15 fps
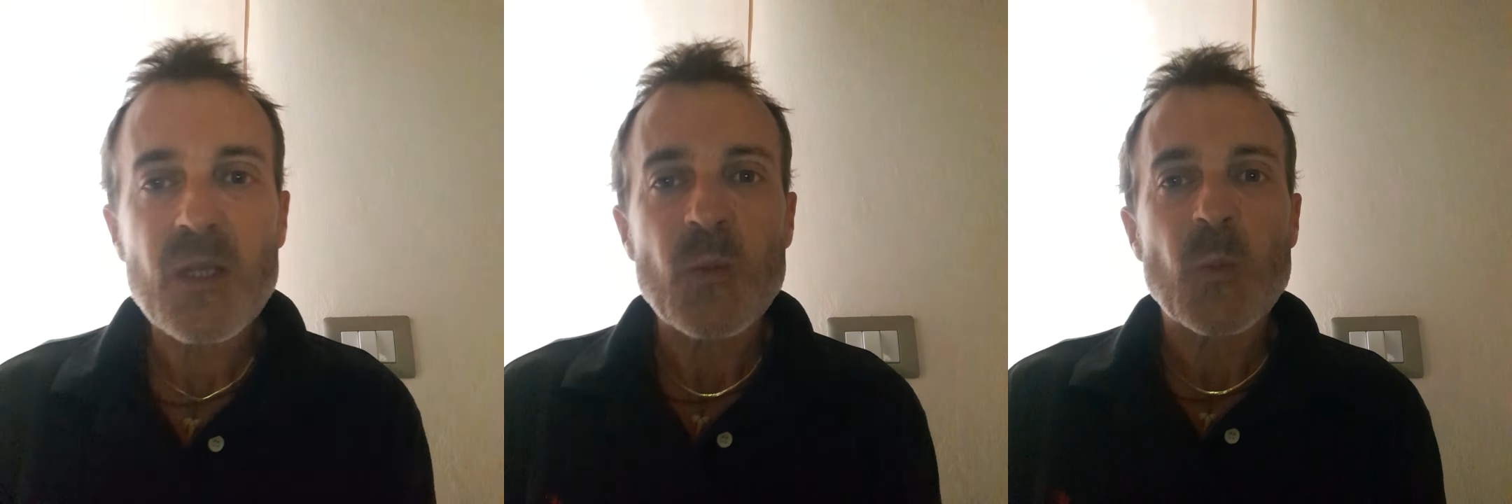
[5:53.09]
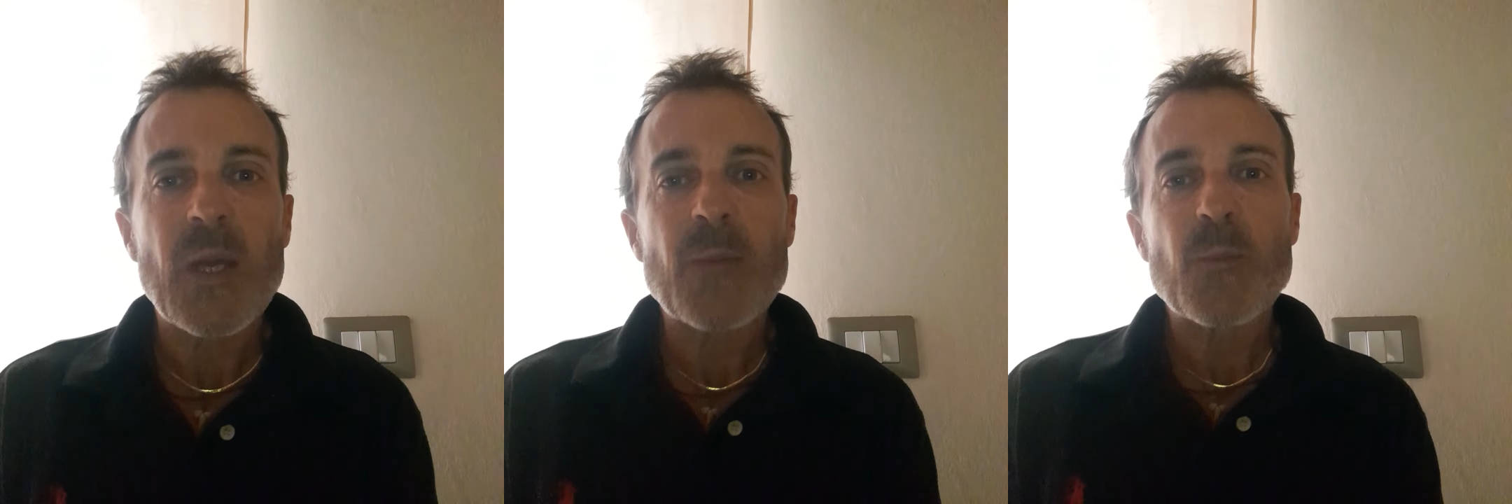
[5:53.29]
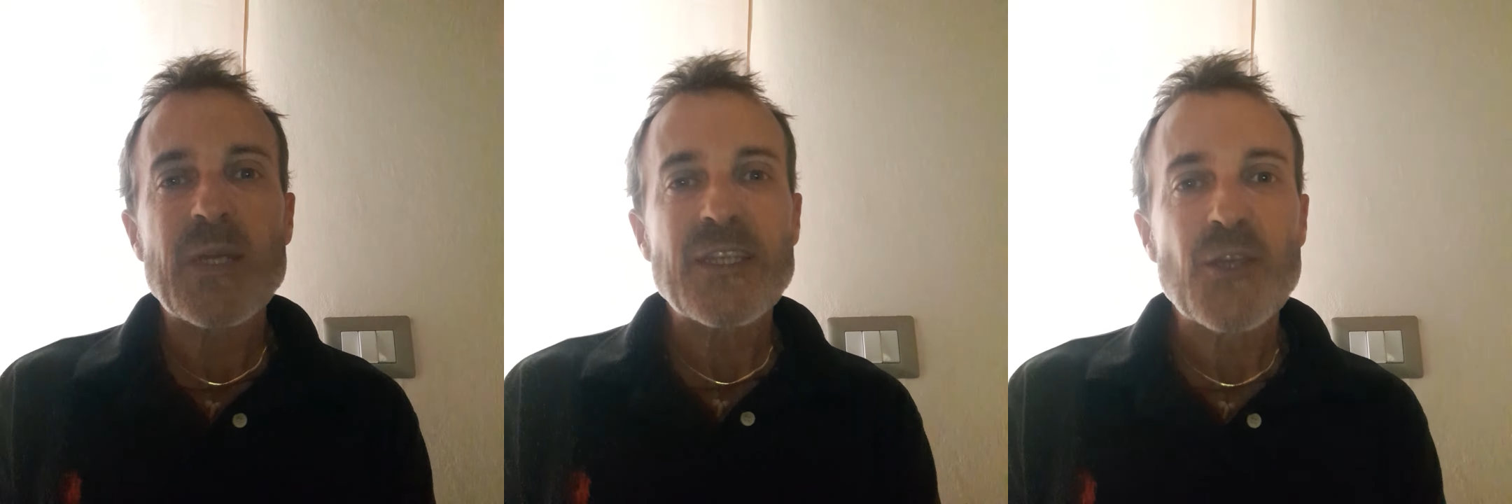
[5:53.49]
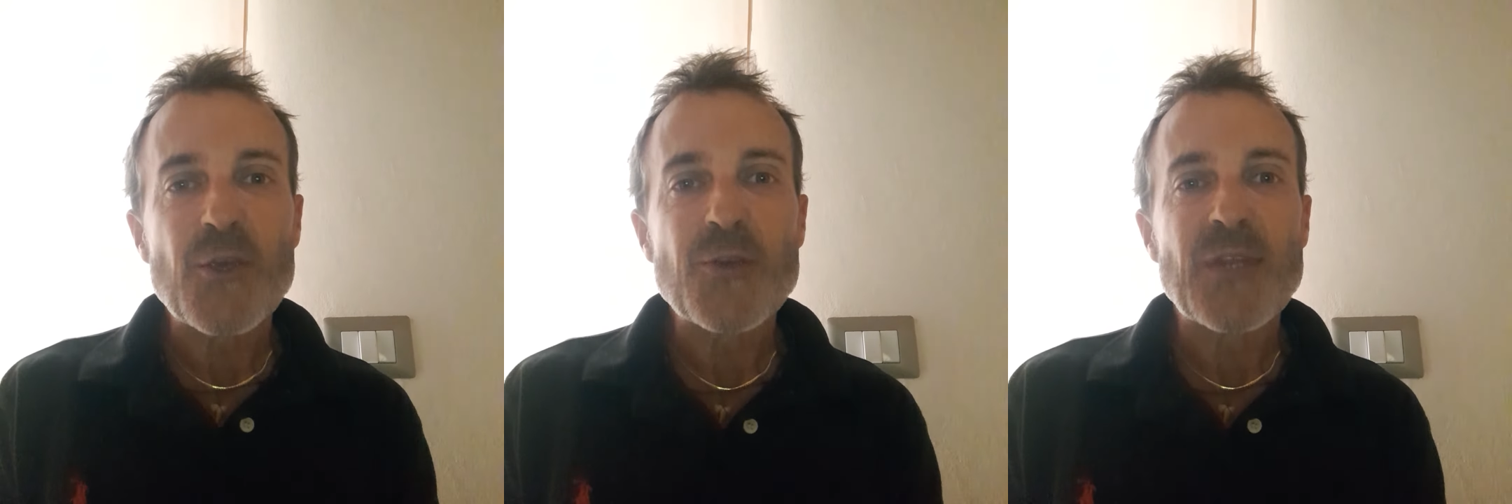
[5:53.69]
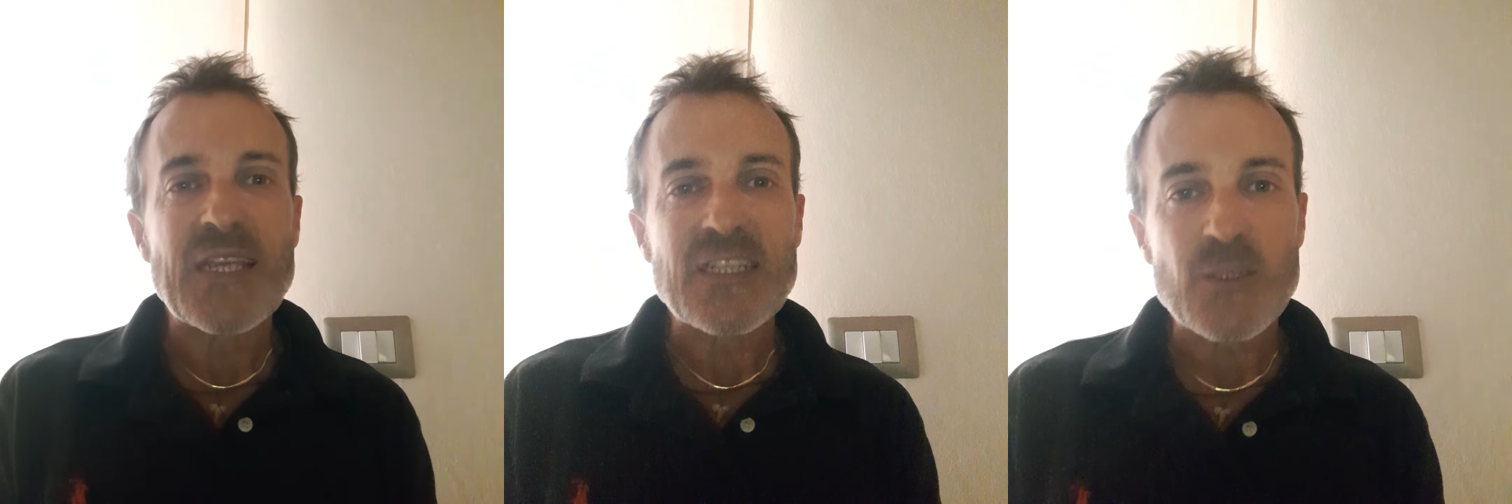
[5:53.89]
When we
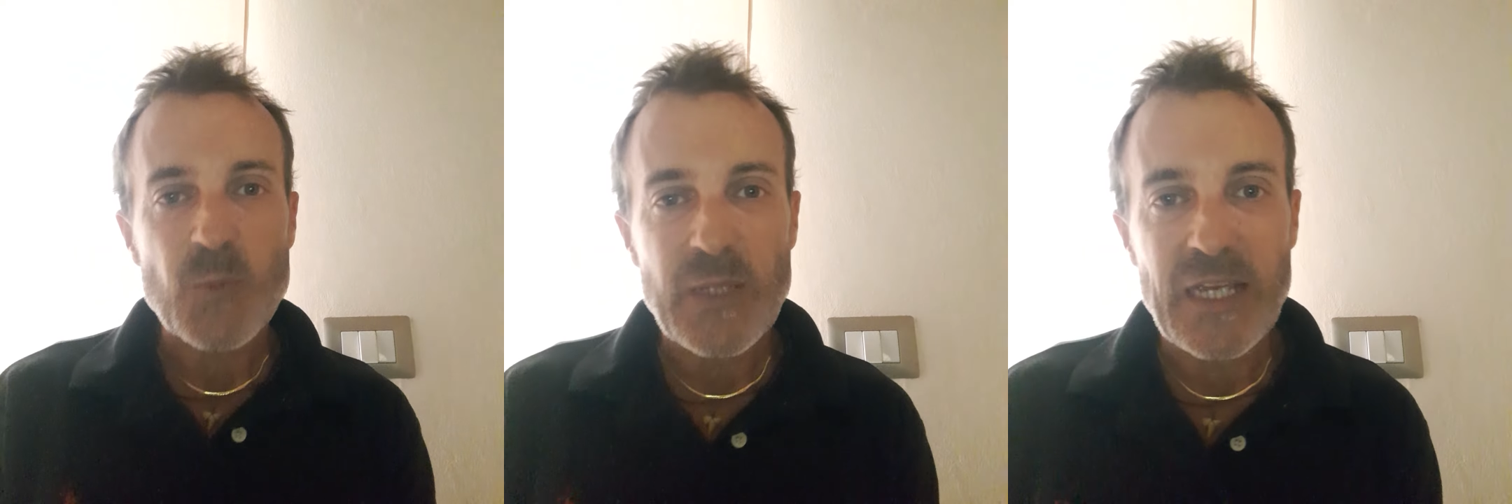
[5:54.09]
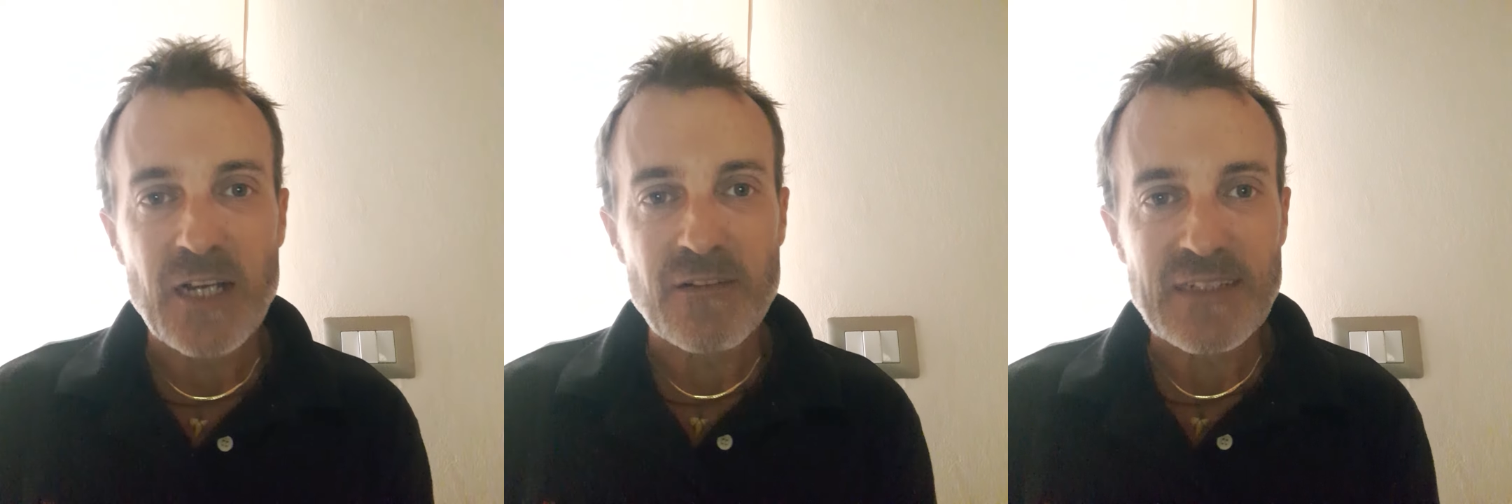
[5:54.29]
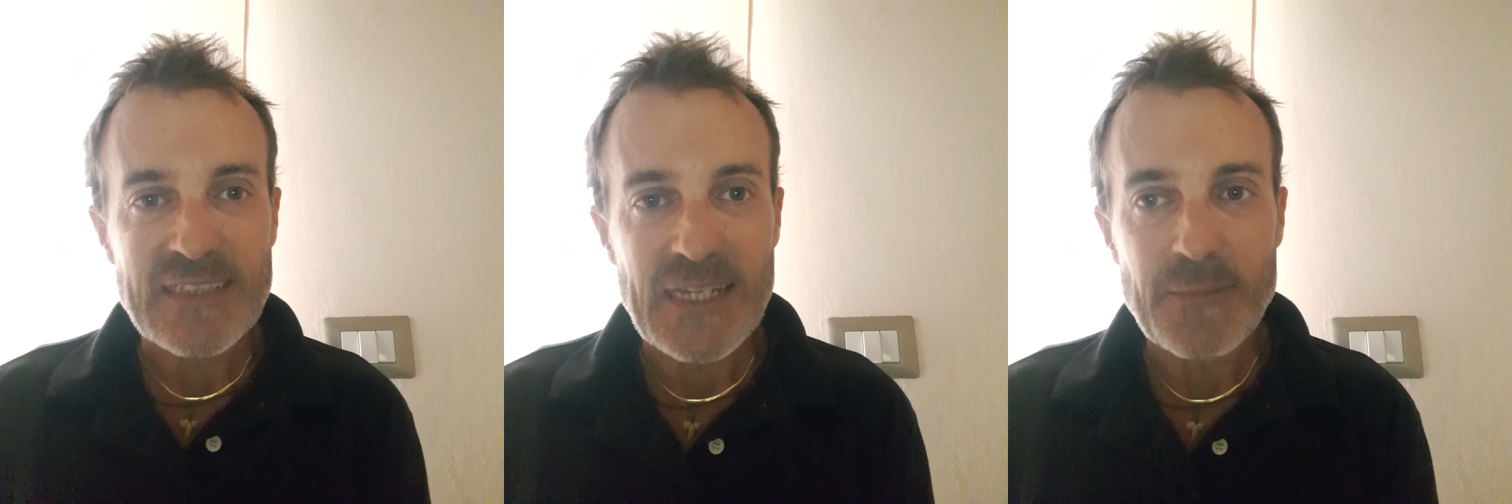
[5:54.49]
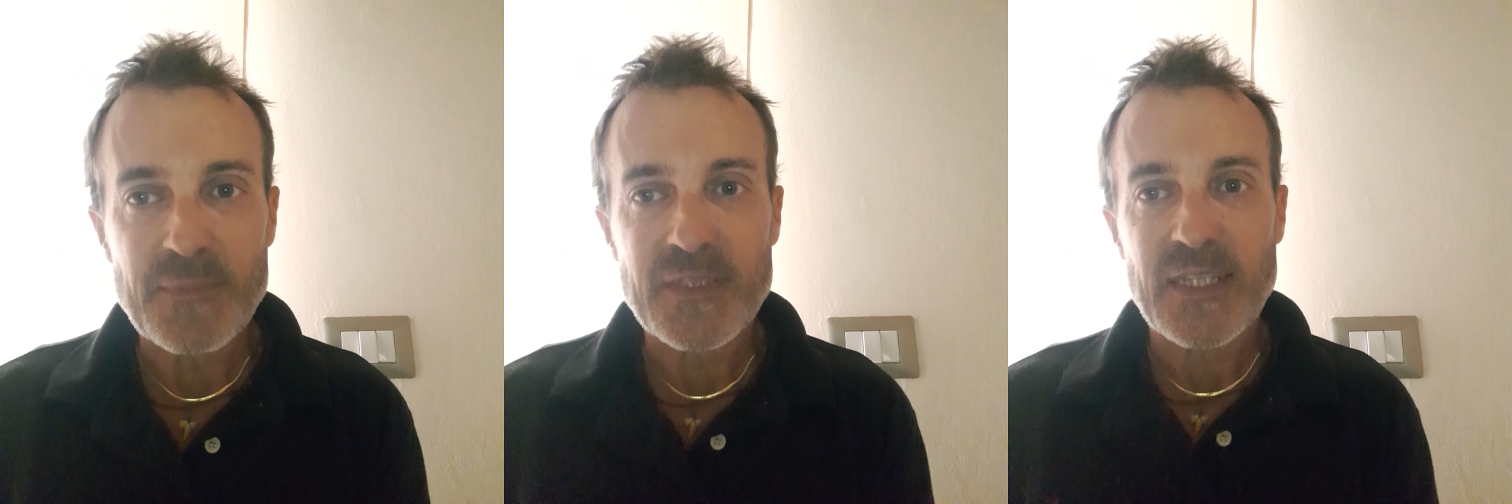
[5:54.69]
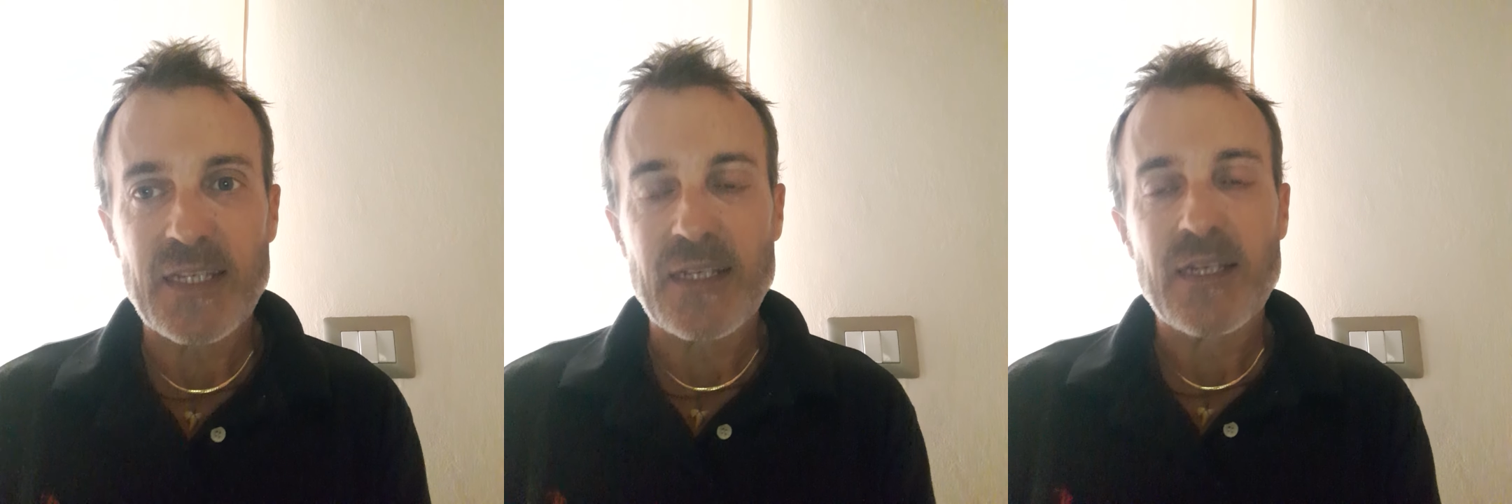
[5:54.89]
do this, we are
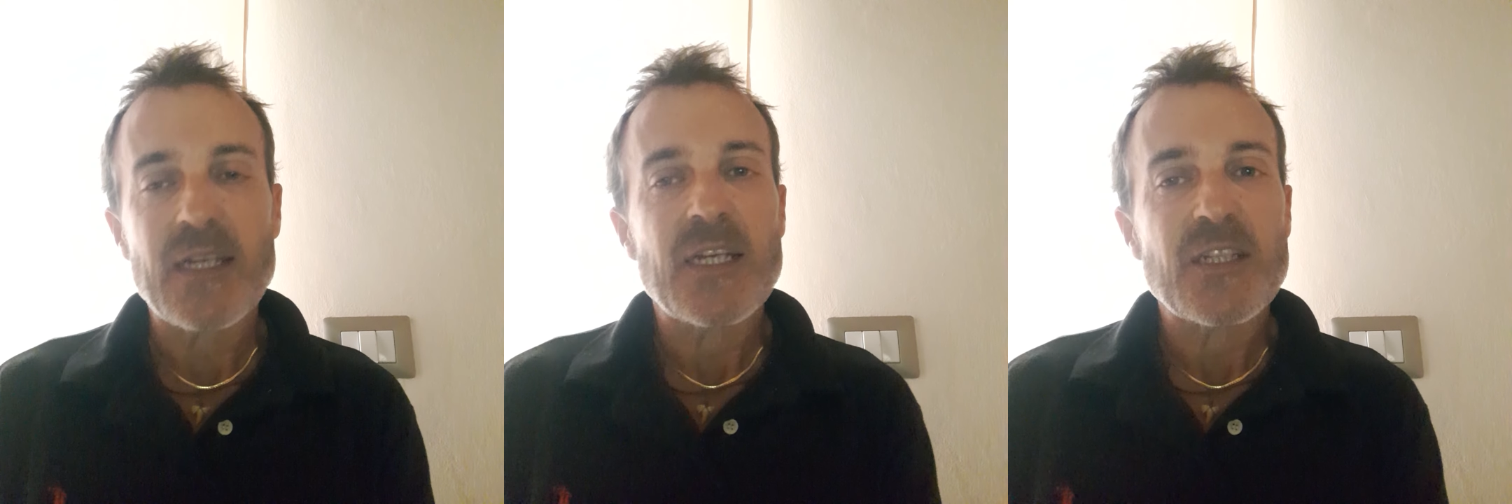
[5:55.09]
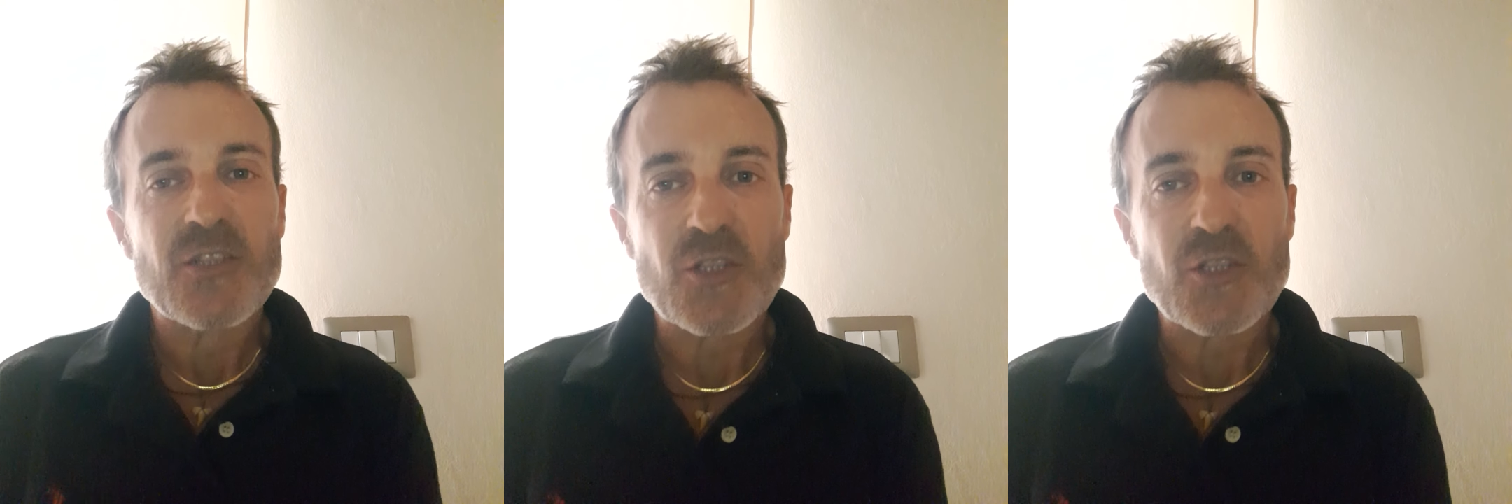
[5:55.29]
attempting